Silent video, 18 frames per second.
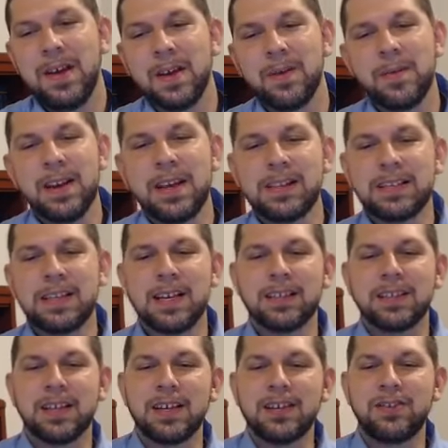When he
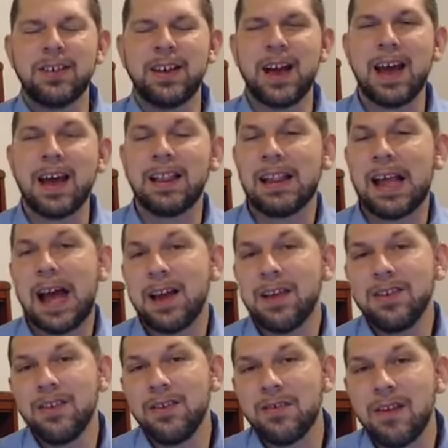says, let your head
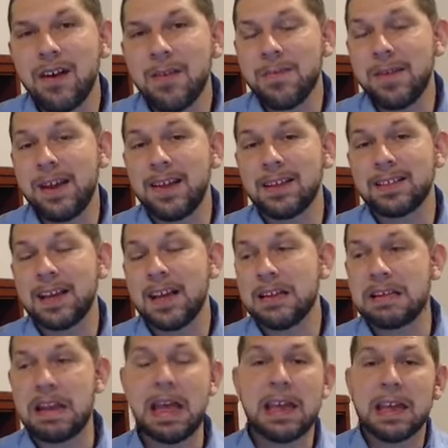lack no ointment, he's
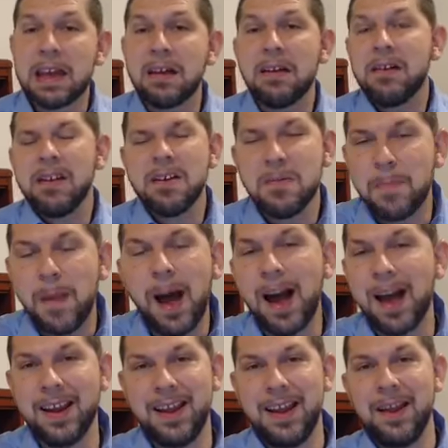saying, take care of your
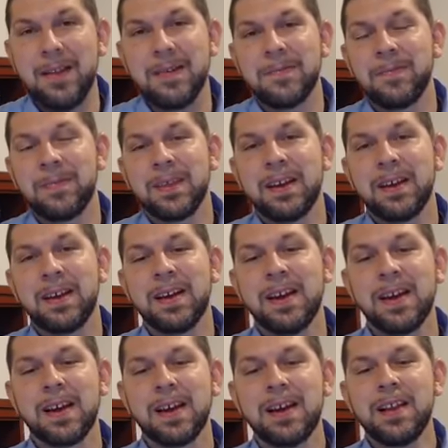body.
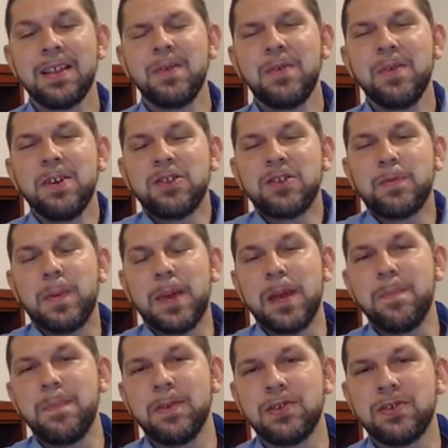In other words,
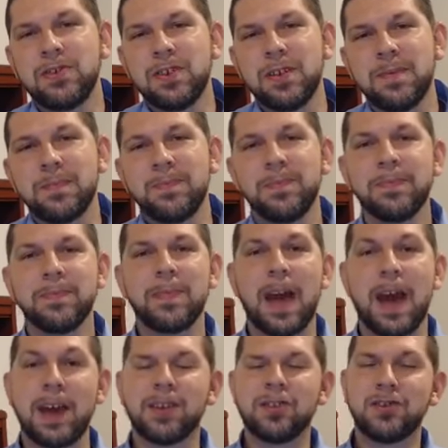people should
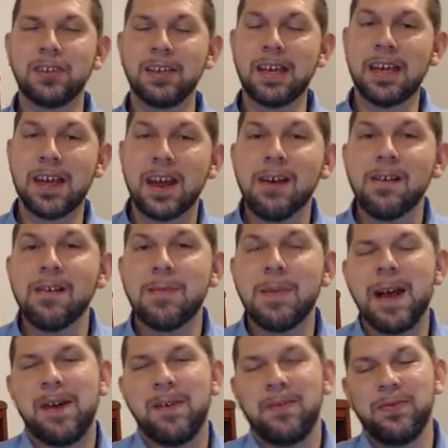actually care
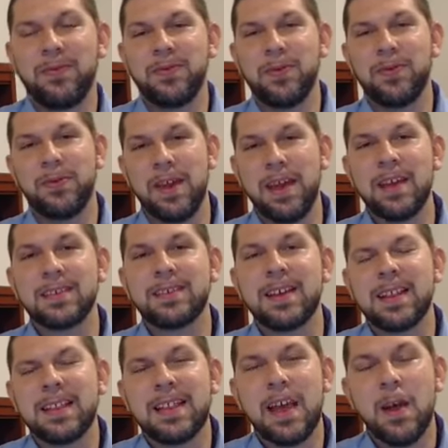about the things
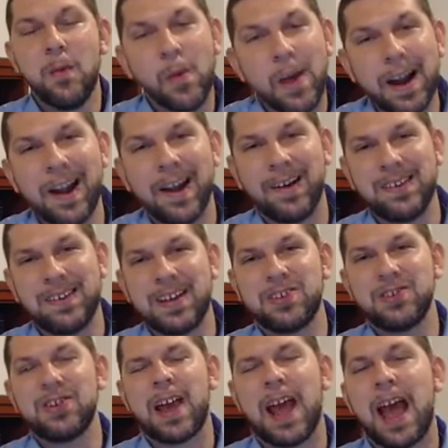that they wear.
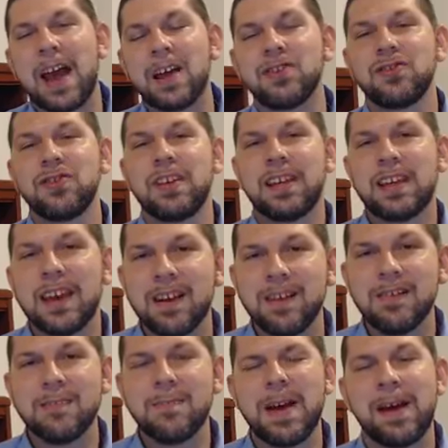They should actually
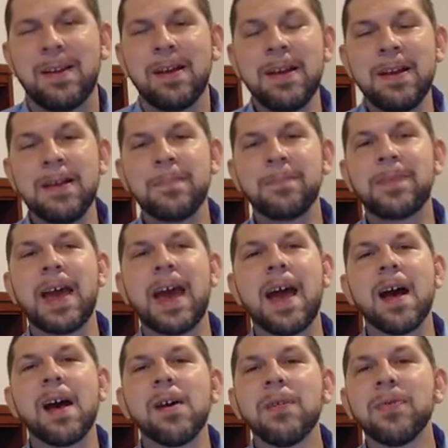care about the
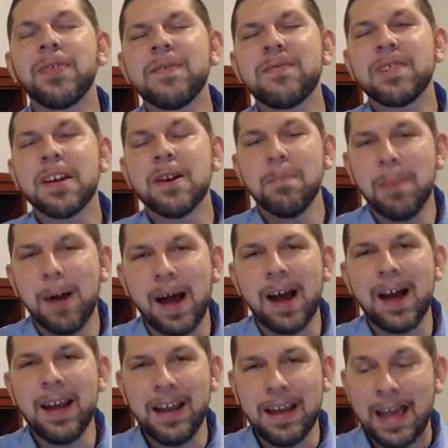health of their
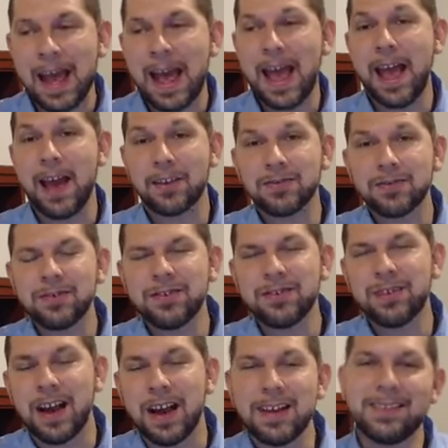body,
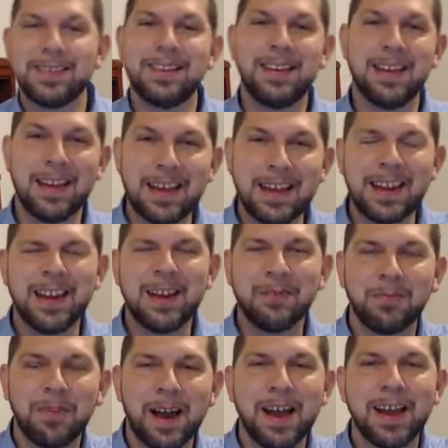exercising,
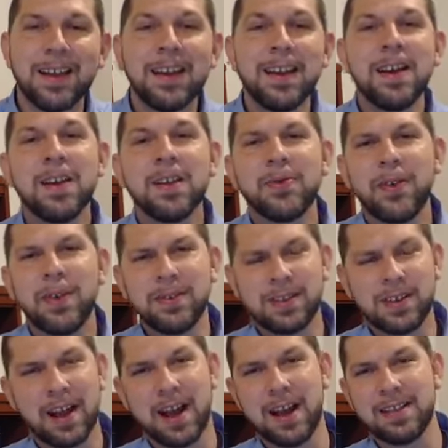eating right,
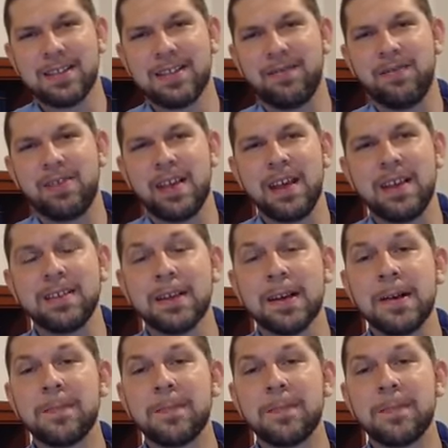those kinds of things.